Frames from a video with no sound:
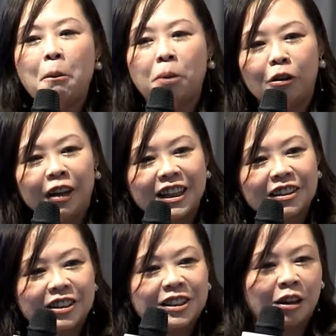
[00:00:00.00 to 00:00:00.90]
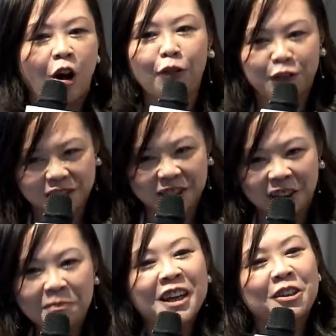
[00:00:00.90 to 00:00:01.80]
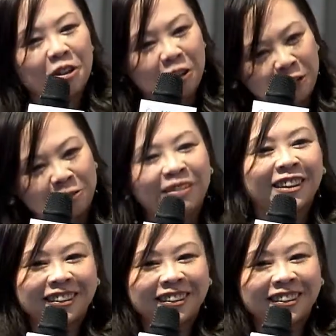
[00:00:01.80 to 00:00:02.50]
police officer. So, you